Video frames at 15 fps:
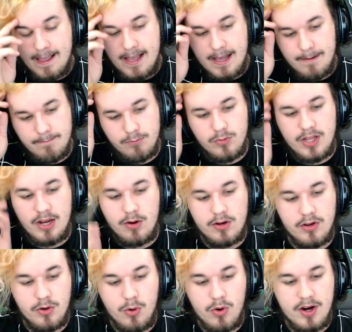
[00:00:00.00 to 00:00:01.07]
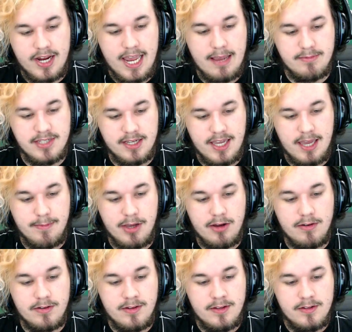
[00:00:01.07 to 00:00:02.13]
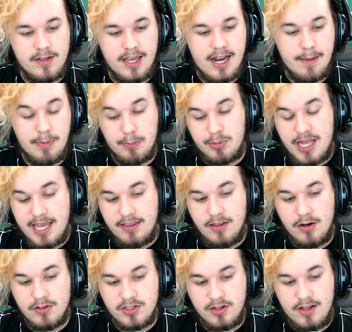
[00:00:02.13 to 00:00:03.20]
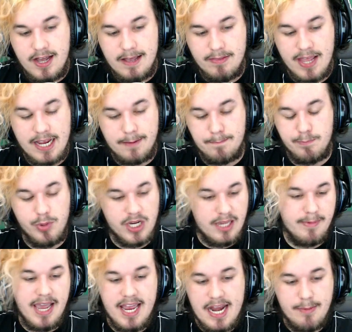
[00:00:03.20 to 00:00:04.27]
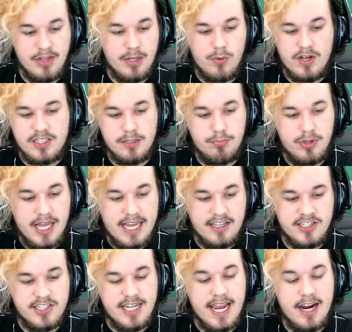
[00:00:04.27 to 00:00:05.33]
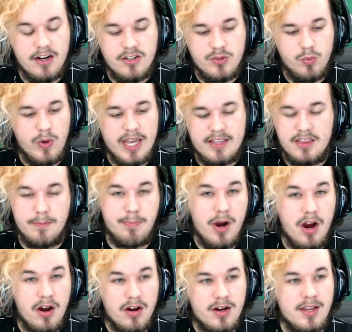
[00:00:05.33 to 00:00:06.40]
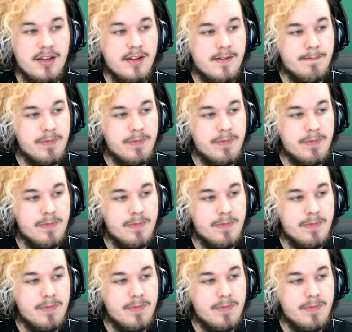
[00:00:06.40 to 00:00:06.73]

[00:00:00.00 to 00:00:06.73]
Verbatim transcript: Um, like good horror games that came out. And I've been playing those a lot. Like Boogeyman, Emily Wants to Play, Stairs, Wick, The Park.